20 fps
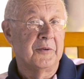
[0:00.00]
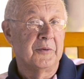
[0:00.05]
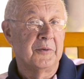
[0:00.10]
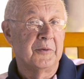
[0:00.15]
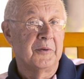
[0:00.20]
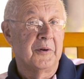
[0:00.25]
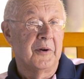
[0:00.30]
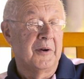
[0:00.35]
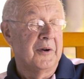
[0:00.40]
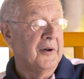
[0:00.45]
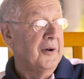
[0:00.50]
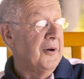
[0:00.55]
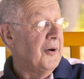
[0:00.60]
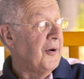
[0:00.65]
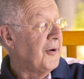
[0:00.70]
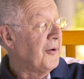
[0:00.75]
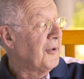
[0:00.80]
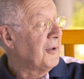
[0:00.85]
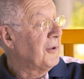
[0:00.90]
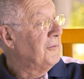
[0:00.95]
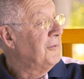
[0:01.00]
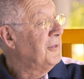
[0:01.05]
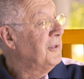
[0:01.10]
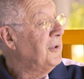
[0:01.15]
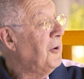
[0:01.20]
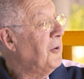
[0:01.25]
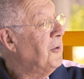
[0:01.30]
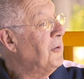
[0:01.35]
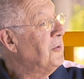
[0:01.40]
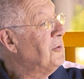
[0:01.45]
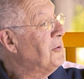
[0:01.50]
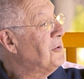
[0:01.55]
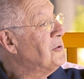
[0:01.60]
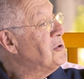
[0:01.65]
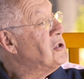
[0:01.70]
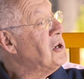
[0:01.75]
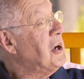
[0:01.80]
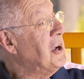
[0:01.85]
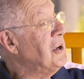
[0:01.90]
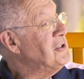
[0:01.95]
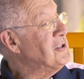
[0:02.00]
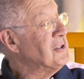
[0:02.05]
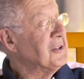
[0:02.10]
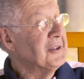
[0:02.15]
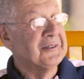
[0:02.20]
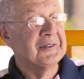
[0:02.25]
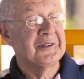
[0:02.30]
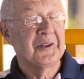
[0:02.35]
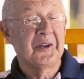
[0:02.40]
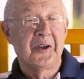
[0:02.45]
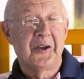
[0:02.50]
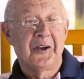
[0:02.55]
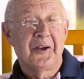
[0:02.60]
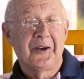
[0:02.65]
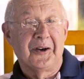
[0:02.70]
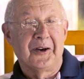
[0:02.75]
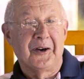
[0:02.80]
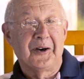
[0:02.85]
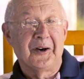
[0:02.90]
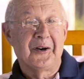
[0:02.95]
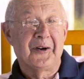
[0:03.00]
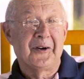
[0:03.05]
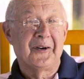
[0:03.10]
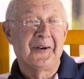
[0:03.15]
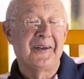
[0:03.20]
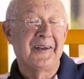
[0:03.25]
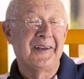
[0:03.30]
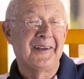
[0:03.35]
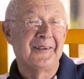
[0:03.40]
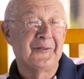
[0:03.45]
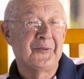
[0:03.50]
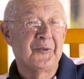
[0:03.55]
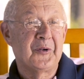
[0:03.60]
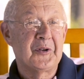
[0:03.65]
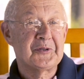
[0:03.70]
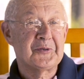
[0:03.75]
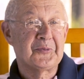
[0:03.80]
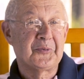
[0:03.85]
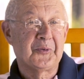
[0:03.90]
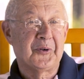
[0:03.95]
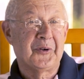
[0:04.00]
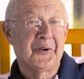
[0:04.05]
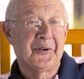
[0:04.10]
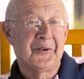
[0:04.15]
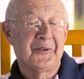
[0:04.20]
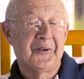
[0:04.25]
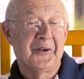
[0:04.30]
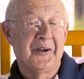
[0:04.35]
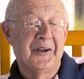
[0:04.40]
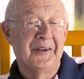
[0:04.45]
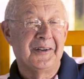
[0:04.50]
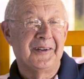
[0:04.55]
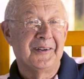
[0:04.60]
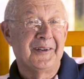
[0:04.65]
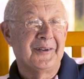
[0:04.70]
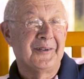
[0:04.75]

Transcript: to all of the owner changes, which were